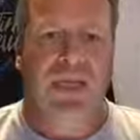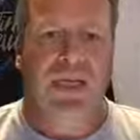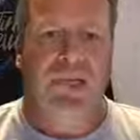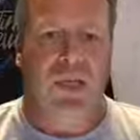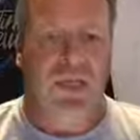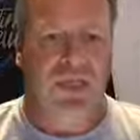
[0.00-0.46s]

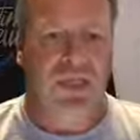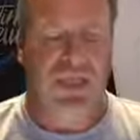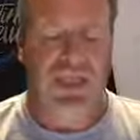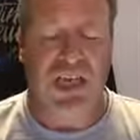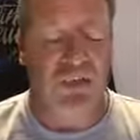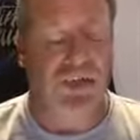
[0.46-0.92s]
But we're
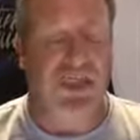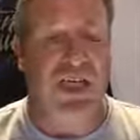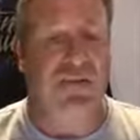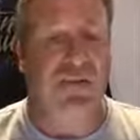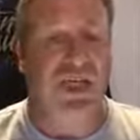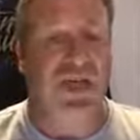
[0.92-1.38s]
shaping
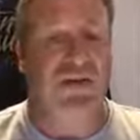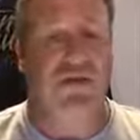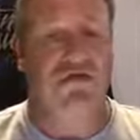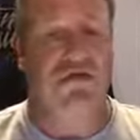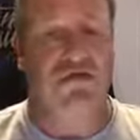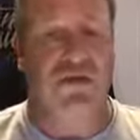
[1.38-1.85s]
up to have
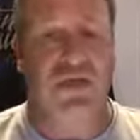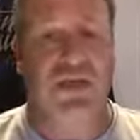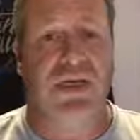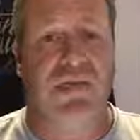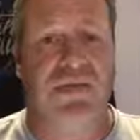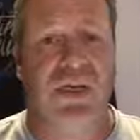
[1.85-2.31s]
a
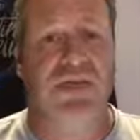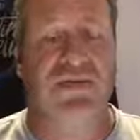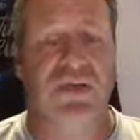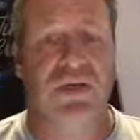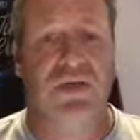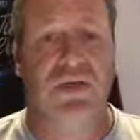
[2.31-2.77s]
really big
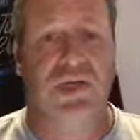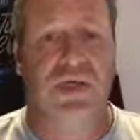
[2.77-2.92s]
field.